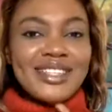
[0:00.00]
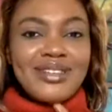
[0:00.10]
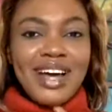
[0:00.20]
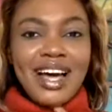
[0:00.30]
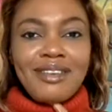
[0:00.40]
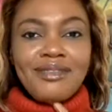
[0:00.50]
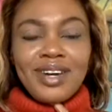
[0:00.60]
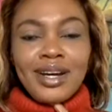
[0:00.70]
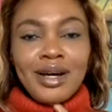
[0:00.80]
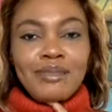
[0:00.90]
to have
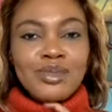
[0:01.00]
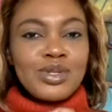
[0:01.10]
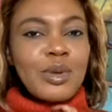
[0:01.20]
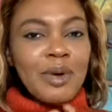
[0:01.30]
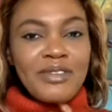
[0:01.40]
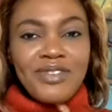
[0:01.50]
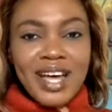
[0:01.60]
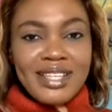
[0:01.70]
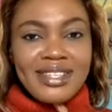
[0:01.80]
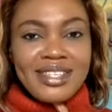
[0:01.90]
super
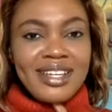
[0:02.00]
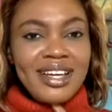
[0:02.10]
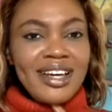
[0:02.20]
fast?